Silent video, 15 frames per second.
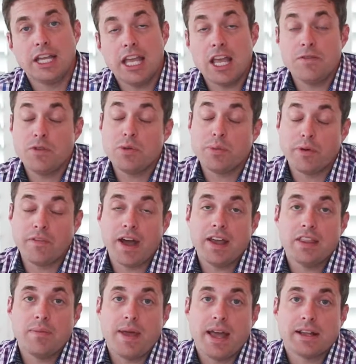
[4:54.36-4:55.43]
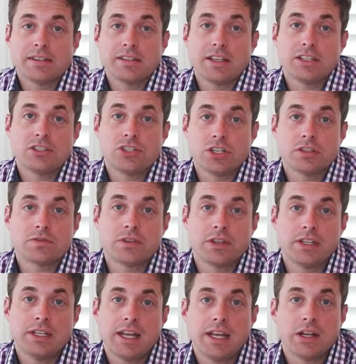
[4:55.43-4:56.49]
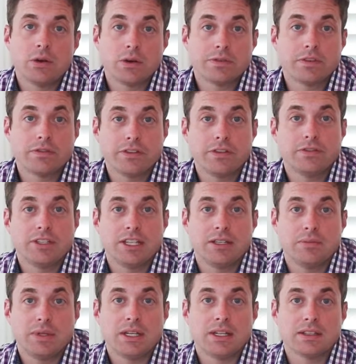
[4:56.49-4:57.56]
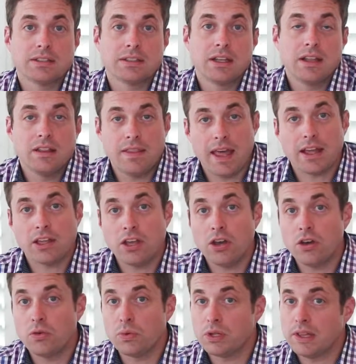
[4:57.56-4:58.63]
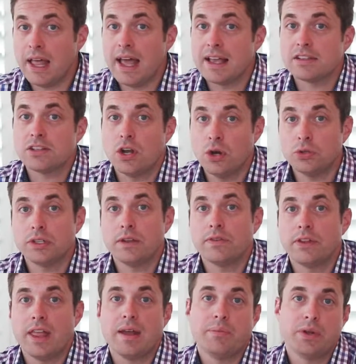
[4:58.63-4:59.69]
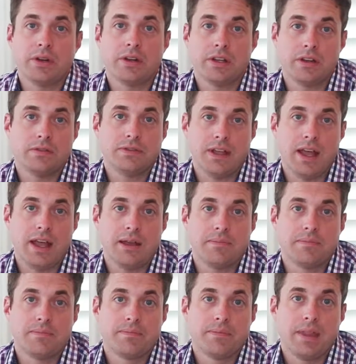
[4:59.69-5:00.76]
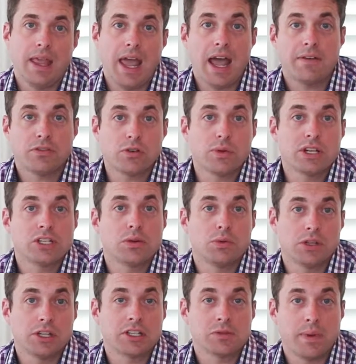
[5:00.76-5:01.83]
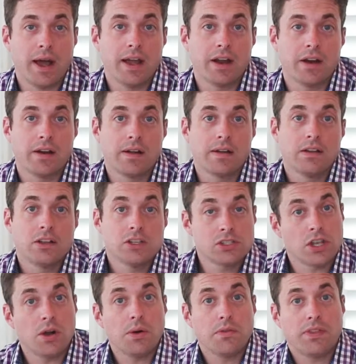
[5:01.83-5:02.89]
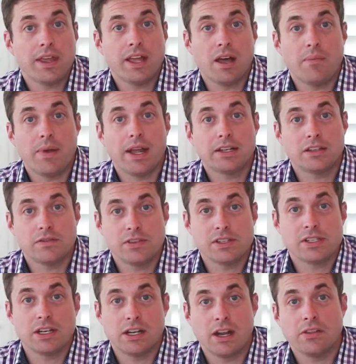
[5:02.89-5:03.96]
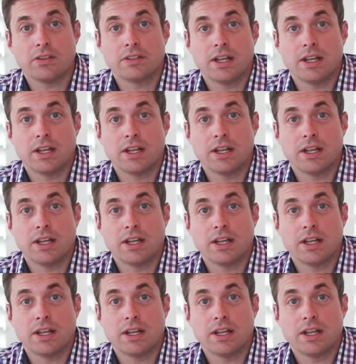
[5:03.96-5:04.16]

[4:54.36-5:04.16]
If you provide them access just for the day or for 15 minutes, that code will last only for that period of time, after which it will expire. So if they come back to visit another